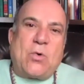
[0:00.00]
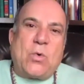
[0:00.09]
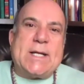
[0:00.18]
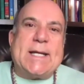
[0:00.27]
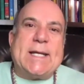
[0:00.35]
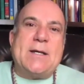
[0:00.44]
when
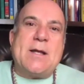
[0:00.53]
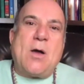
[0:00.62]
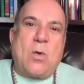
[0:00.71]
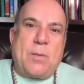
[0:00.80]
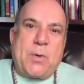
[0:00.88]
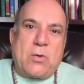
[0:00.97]
you get into
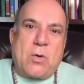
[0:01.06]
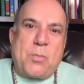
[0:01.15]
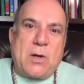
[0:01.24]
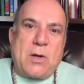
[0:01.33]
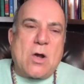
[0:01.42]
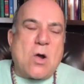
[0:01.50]

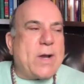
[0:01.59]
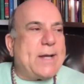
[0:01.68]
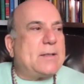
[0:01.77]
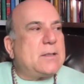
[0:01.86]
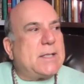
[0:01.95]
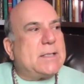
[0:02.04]
Ho'oponopono
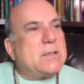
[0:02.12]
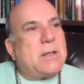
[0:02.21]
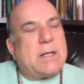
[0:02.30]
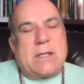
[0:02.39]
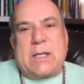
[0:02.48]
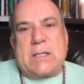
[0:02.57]
and
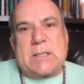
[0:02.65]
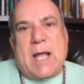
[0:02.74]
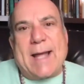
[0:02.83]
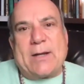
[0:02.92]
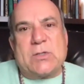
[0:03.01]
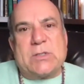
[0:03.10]
into these
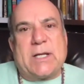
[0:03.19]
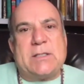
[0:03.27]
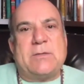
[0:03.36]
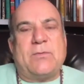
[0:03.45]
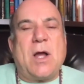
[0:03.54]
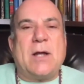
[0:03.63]
higher
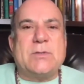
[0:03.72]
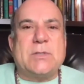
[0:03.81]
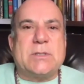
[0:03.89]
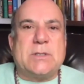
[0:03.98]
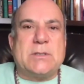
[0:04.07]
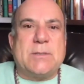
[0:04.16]
states of
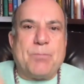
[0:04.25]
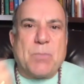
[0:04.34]
consciousness,